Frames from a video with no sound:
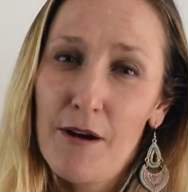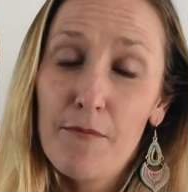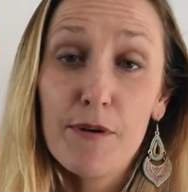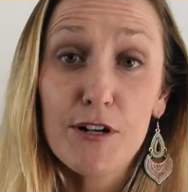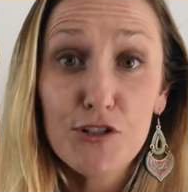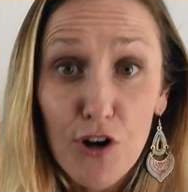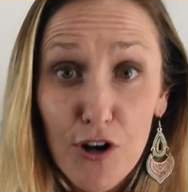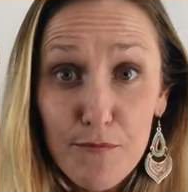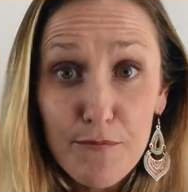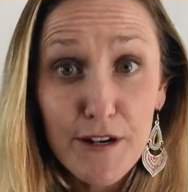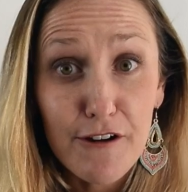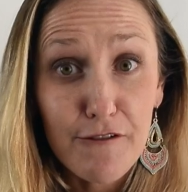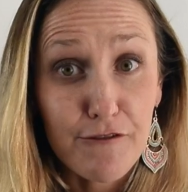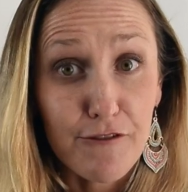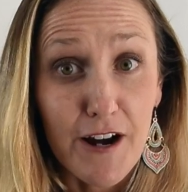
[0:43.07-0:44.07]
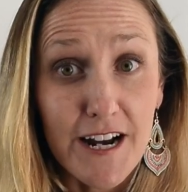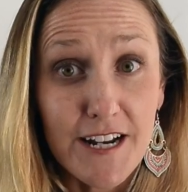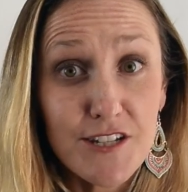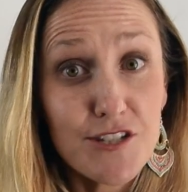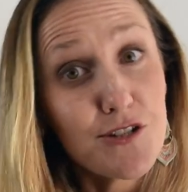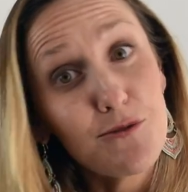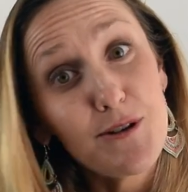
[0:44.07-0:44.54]
But don't be
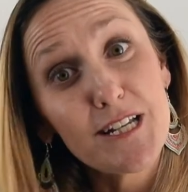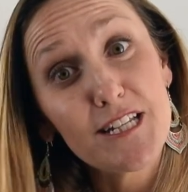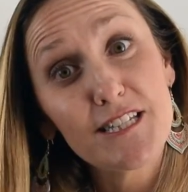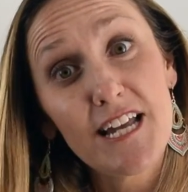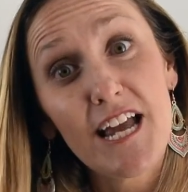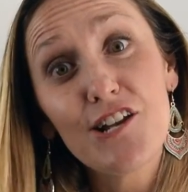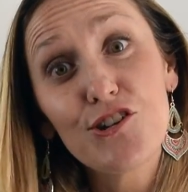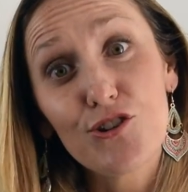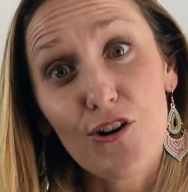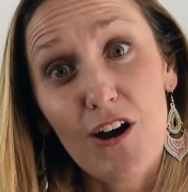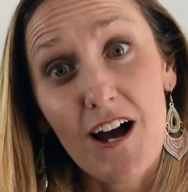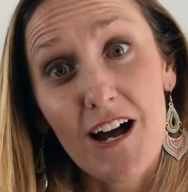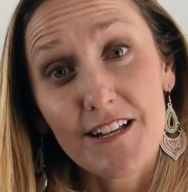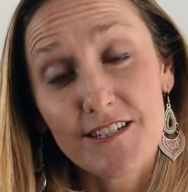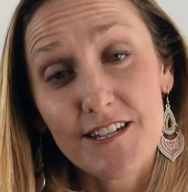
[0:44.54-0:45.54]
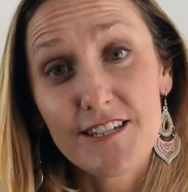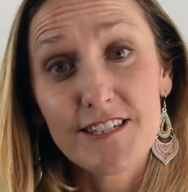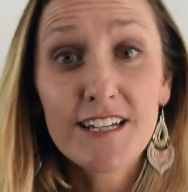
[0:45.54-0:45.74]
afraid to extend your answers